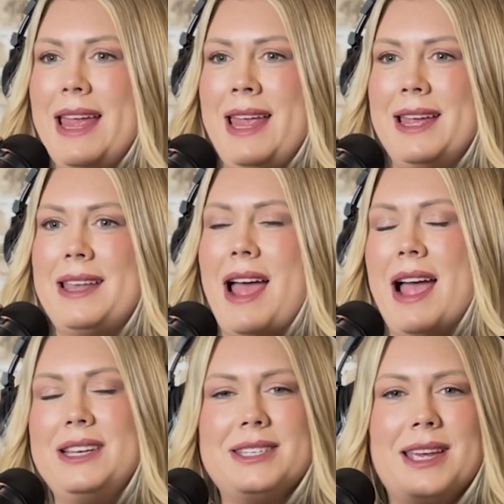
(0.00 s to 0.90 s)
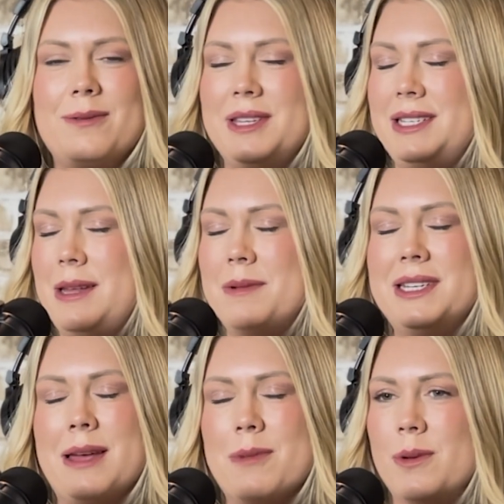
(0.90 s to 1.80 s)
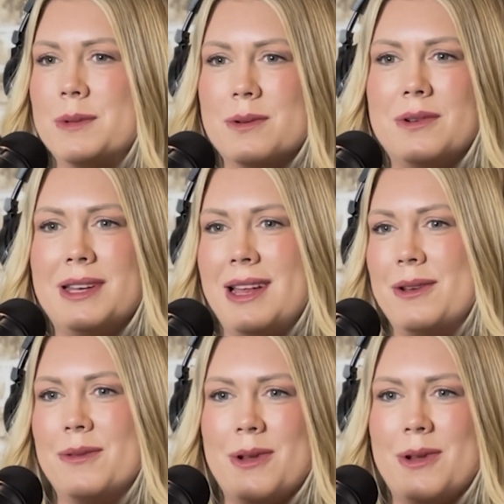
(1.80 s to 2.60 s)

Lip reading: And I just get really deep because I'm homeschooled and I don't know